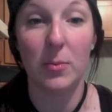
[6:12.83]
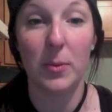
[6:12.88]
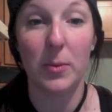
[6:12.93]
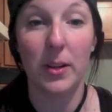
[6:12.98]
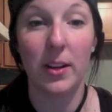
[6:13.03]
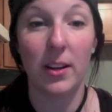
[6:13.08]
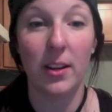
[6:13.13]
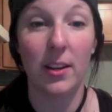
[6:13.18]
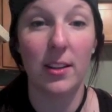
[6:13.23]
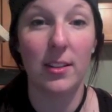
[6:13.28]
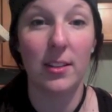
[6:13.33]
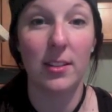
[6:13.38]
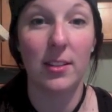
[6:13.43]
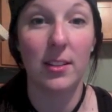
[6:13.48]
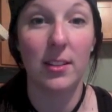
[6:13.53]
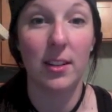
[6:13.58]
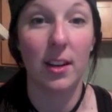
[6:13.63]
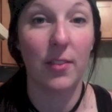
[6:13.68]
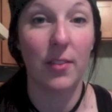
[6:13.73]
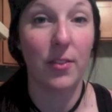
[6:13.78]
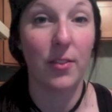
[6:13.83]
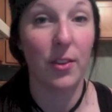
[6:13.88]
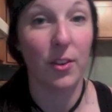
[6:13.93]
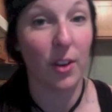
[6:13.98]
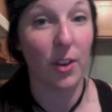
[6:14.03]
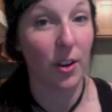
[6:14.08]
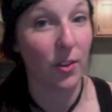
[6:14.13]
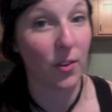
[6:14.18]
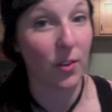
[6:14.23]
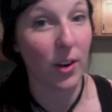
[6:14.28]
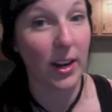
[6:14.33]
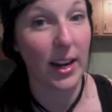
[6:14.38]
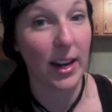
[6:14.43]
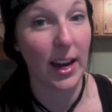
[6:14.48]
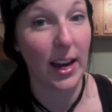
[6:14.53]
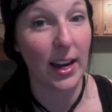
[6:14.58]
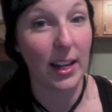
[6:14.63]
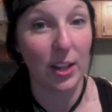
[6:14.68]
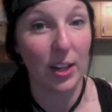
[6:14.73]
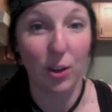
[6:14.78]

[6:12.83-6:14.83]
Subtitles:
because if you're not great at it,